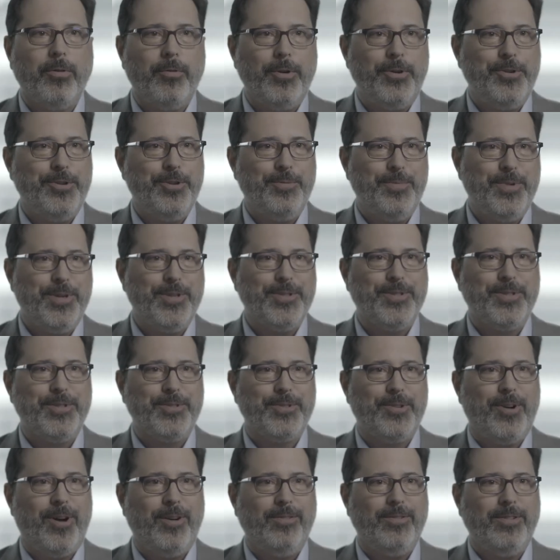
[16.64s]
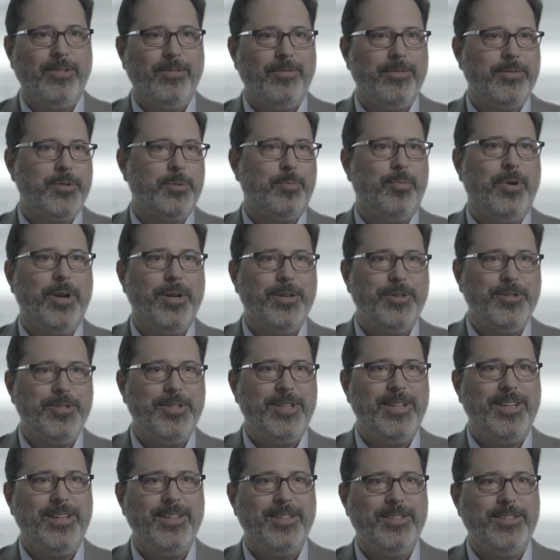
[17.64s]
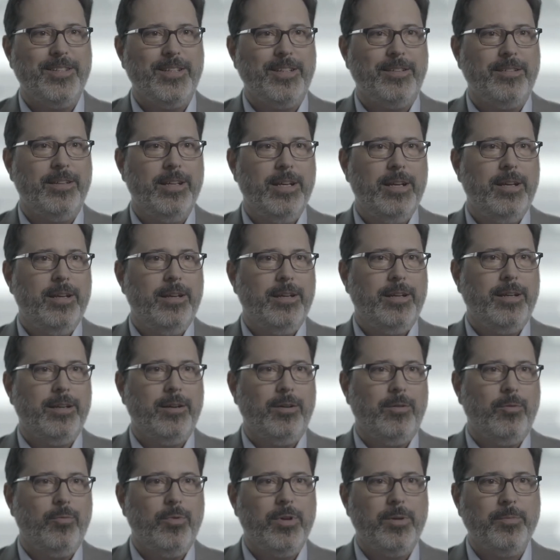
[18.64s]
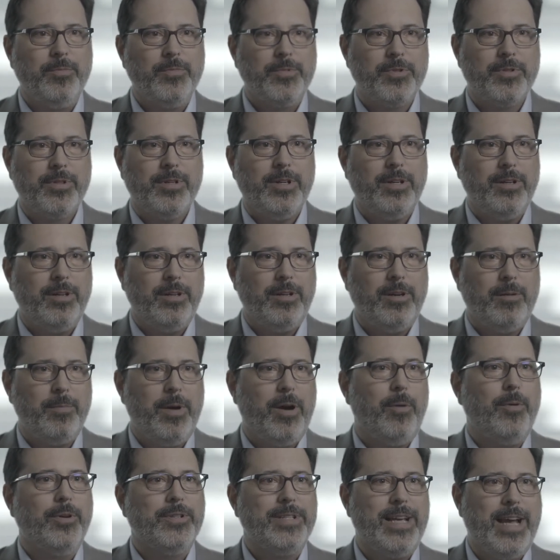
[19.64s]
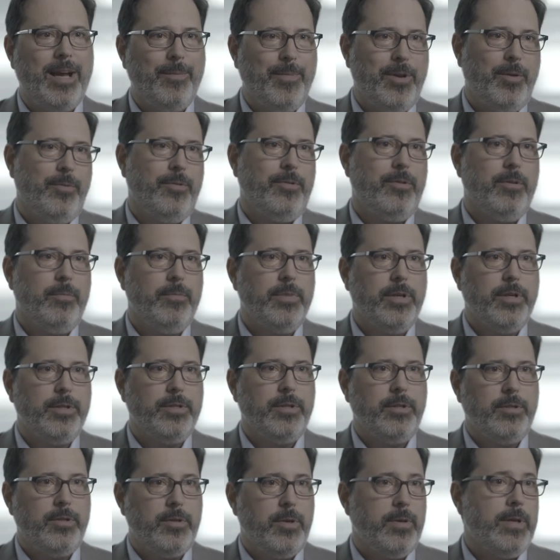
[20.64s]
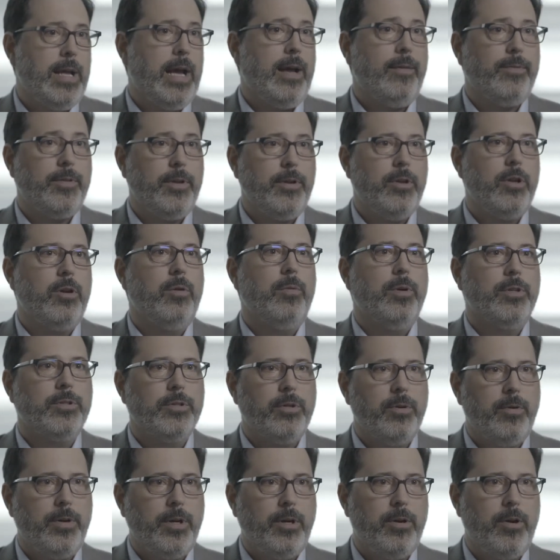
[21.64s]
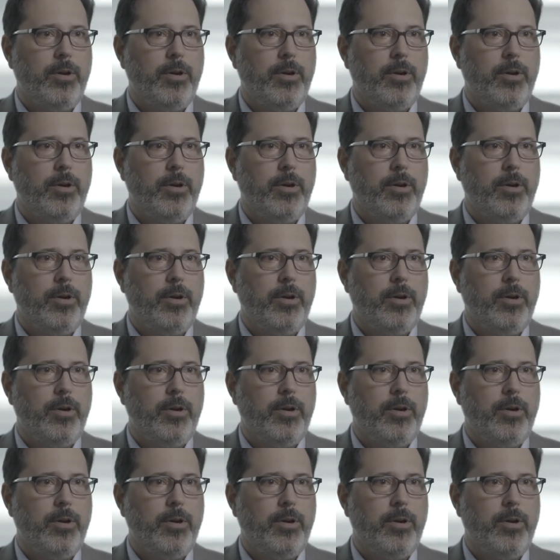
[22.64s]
run your business off of spreadsheets and whims about what's happening with your business. You have to know what's going